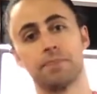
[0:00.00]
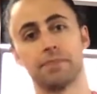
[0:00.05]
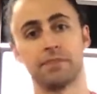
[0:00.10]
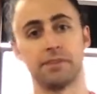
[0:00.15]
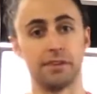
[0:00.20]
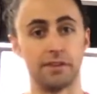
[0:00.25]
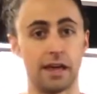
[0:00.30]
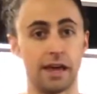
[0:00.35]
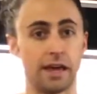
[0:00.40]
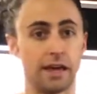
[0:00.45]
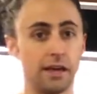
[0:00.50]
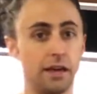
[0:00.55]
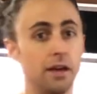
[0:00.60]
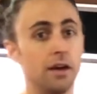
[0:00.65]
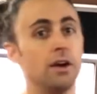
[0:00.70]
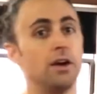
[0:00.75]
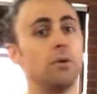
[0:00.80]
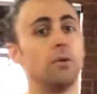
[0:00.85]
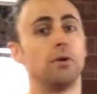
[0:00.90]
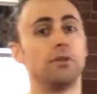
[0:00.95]
Today,
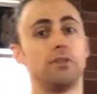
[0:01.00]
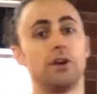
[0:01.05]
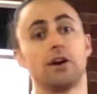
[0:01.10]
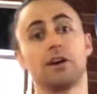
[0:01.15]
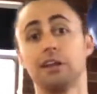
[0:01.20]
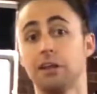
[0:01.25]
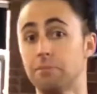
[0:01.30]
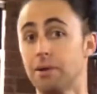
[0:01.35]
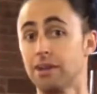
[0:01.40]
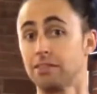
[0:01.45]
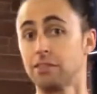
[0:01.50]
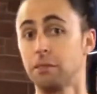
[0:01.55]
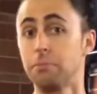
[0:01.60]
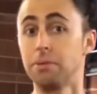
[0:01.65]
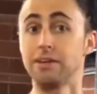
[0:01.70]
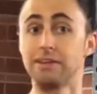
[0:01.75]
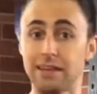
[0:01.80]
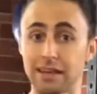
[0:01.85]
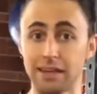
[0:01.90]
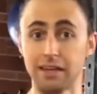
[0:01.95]
we're talking about the
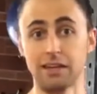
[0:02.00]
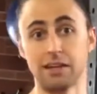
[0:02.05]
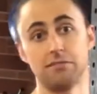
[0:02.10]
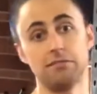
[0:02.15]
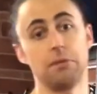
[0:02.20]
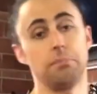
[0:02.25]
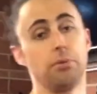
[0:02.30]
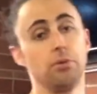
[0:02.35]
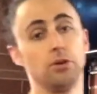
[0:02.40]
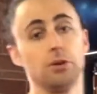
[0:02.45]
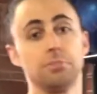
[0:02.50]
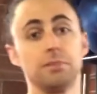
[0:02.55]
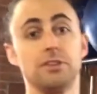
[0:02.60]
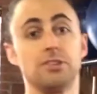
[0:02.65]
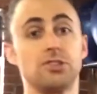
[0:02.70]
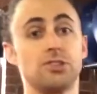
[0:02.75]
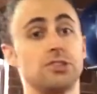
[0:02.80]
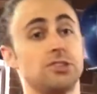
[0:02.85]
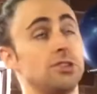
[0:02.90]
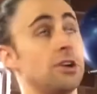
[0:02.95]
beginning of the pull-up, the
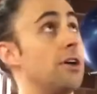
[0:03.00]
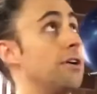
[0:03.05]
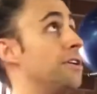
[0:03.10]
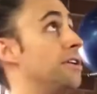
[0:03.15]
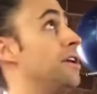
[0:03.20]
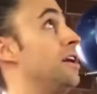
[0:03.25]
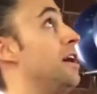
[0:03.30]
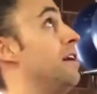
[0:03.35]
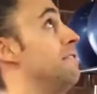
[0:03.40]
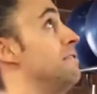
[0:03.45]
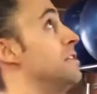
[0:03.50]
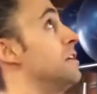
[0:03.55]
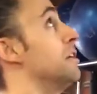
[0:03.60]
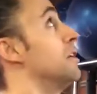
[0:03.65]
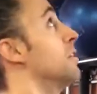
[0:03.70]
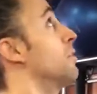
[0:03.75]
start of the